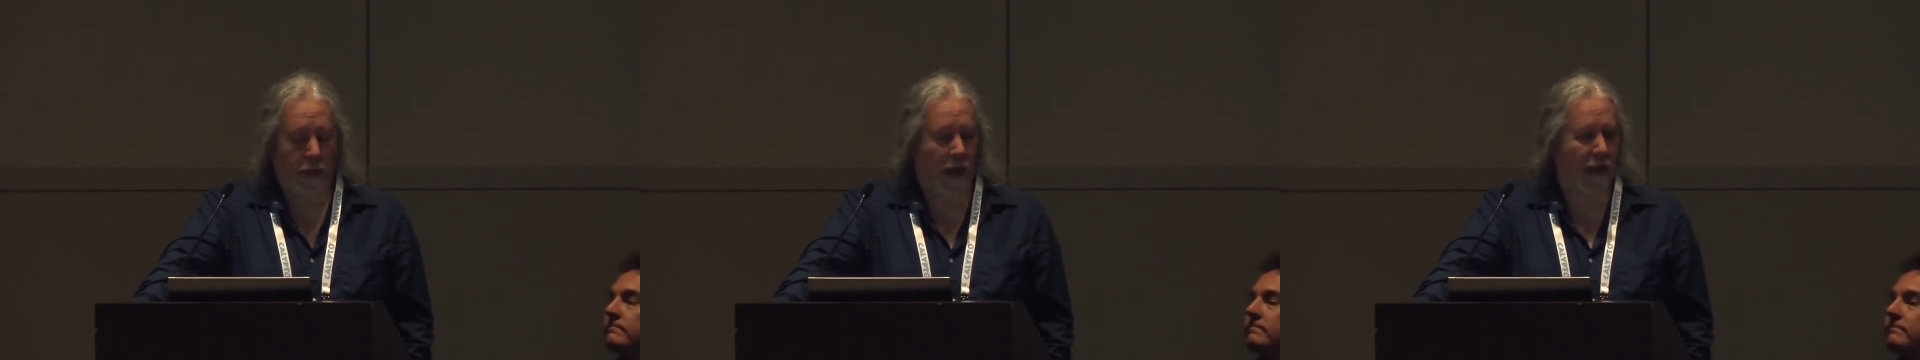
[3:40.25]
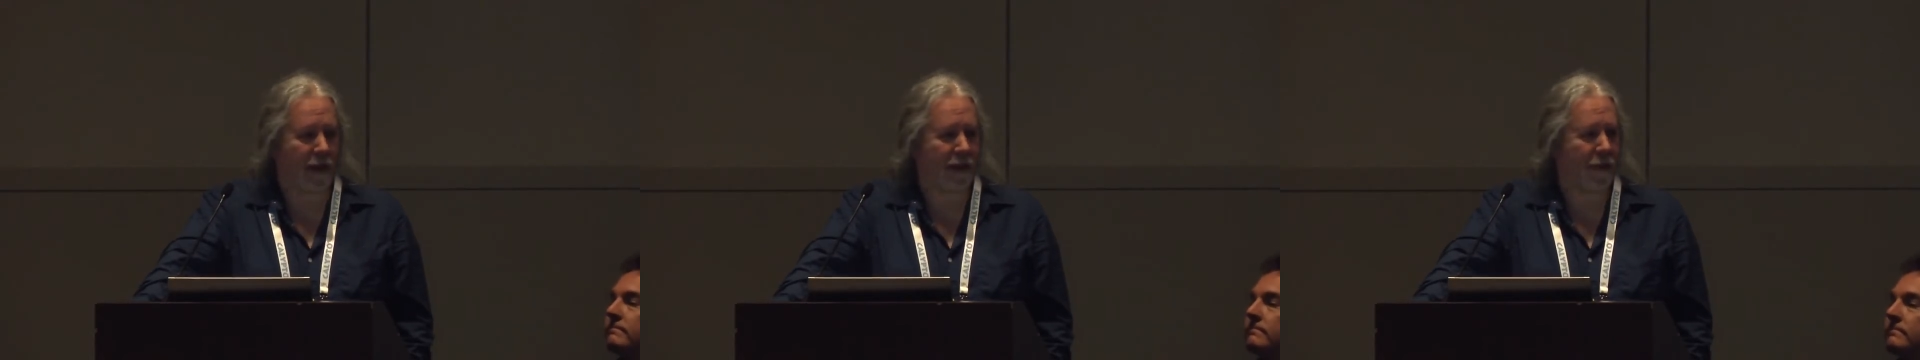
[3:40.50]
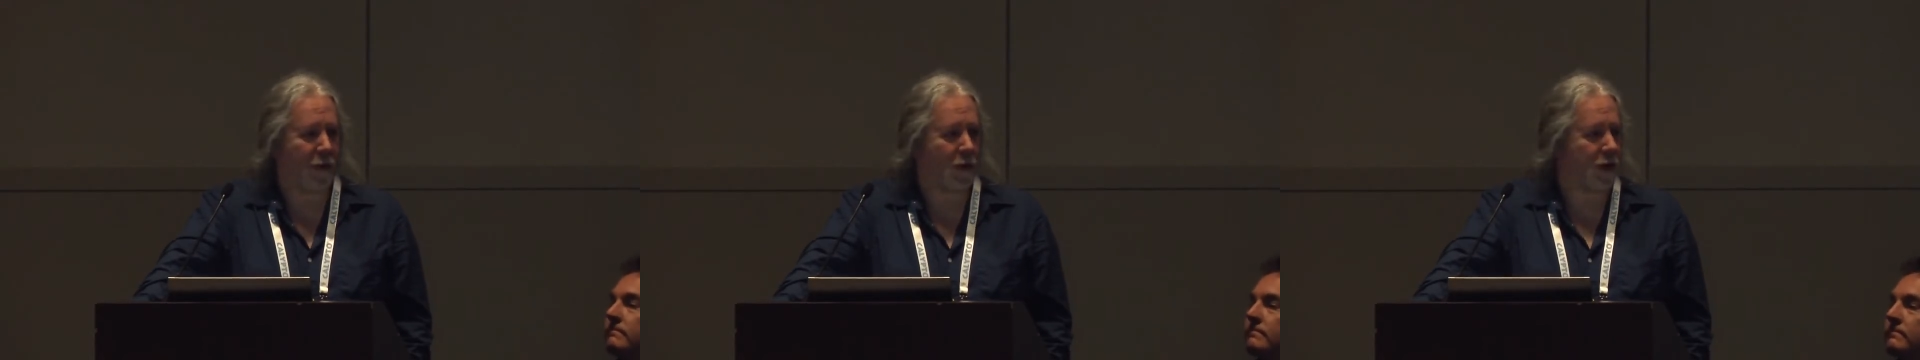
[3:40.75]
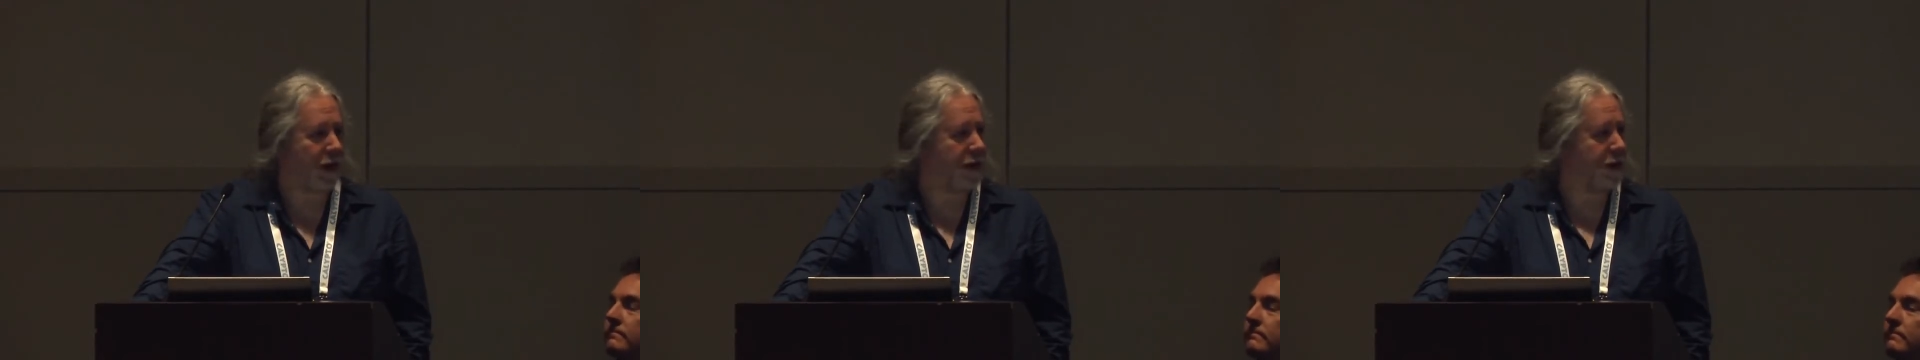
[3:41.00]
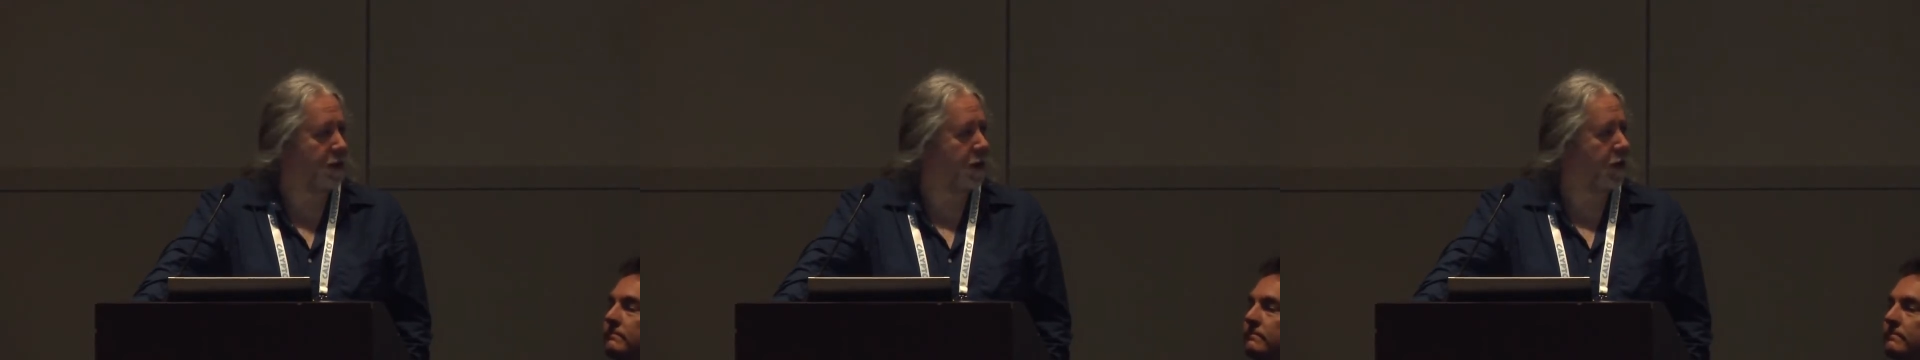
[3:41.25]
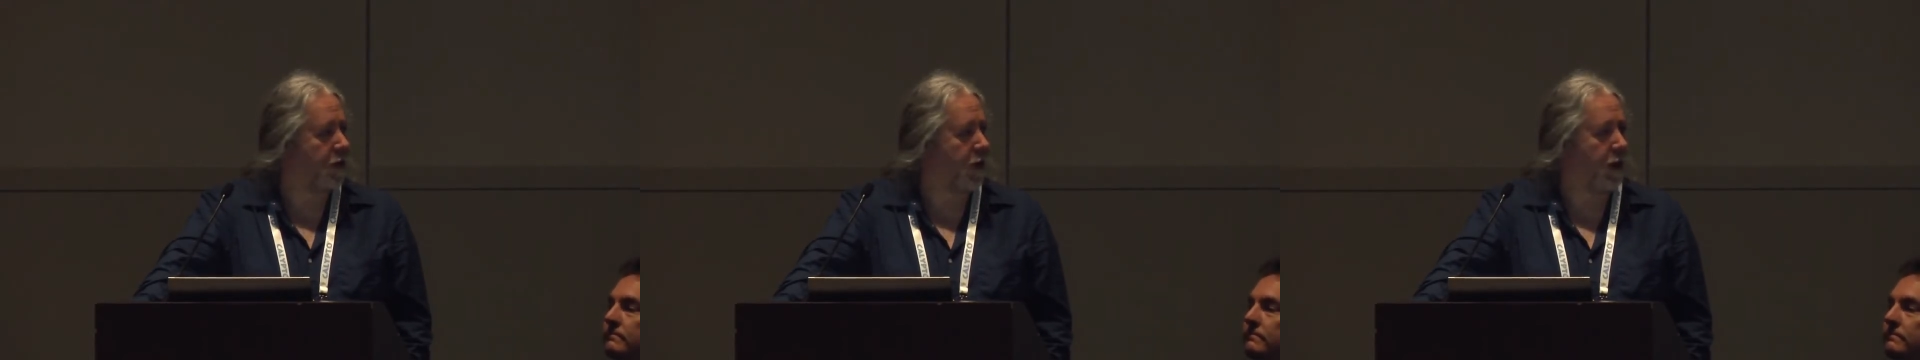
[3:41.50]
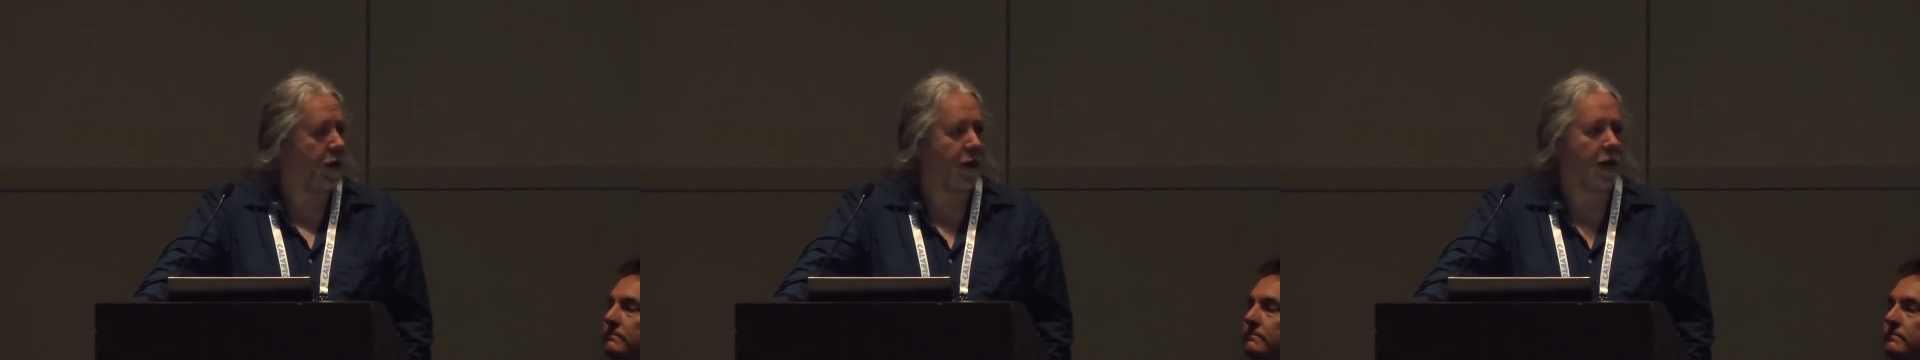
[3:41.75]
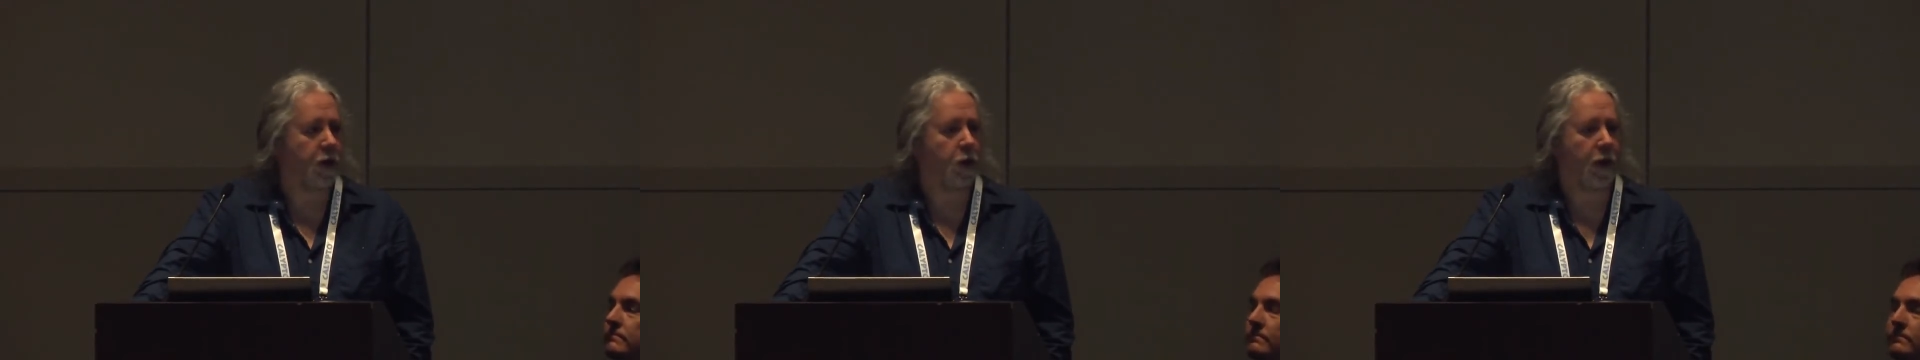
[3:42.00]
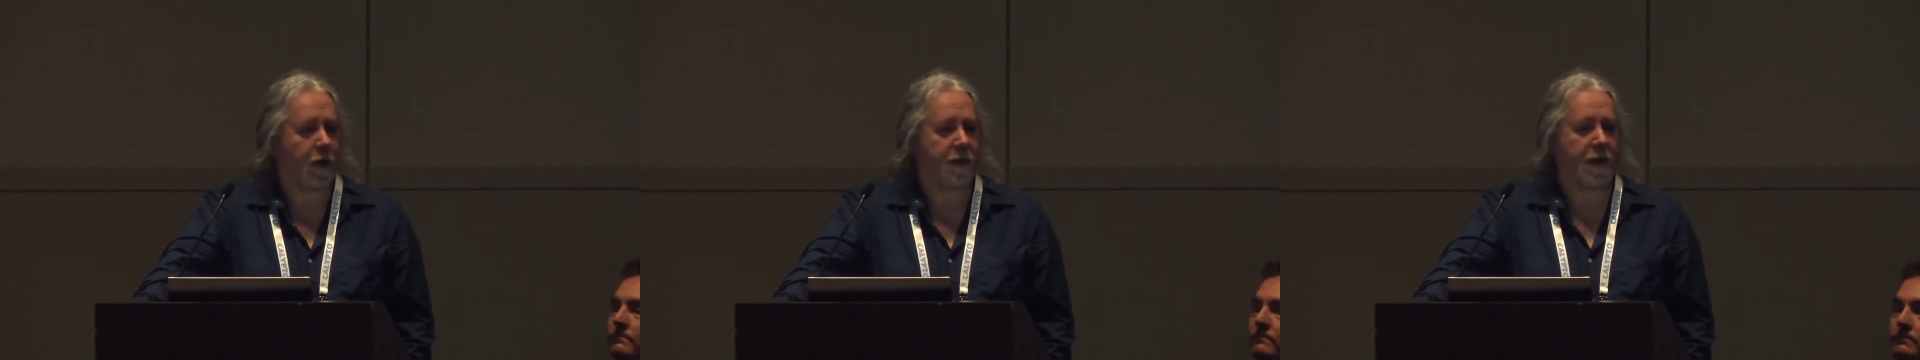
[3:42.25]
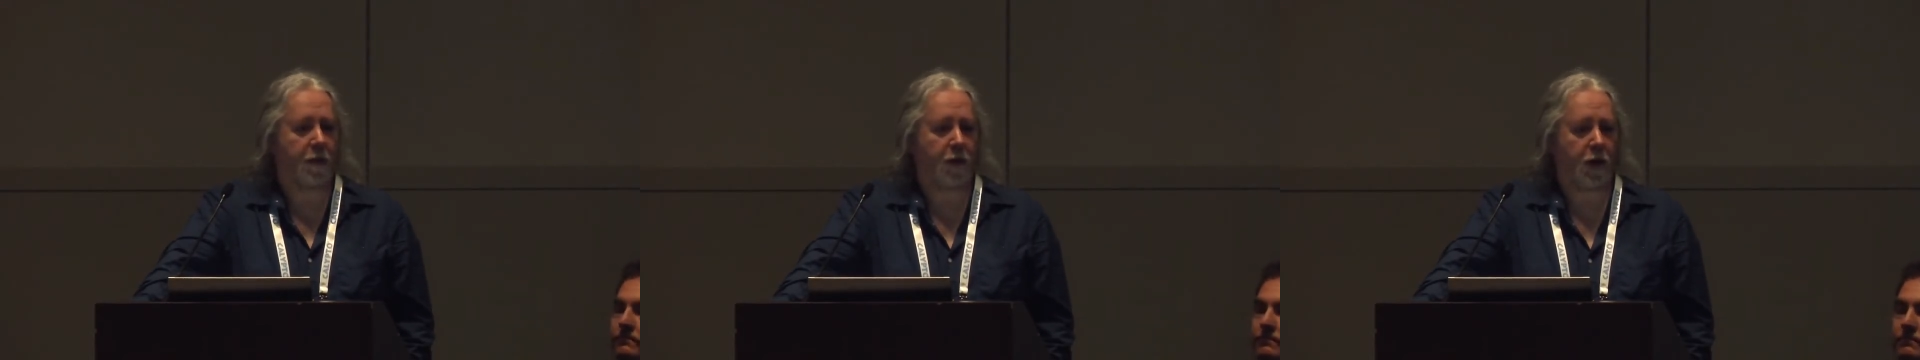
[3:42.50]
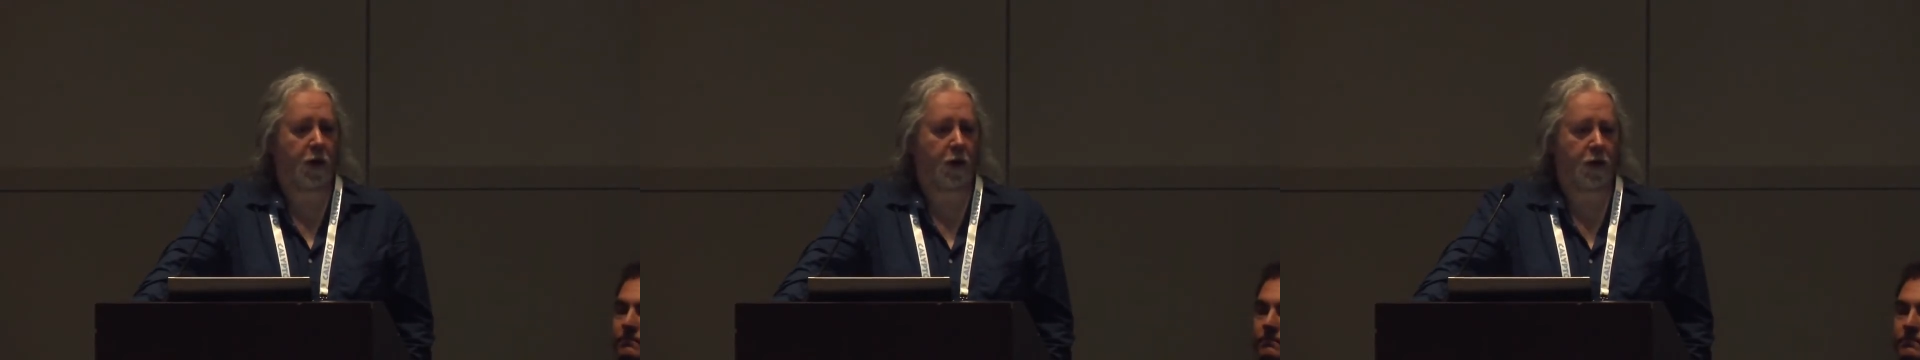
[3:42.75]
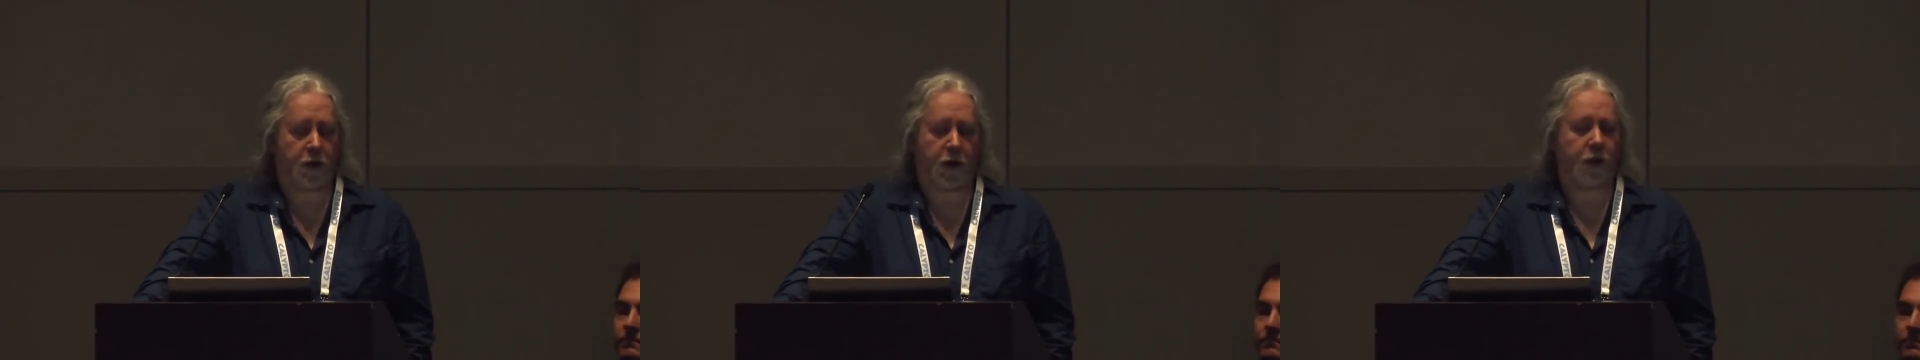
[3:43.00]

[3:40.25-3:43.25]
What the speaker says: And our depot size has been growing about 20% per node.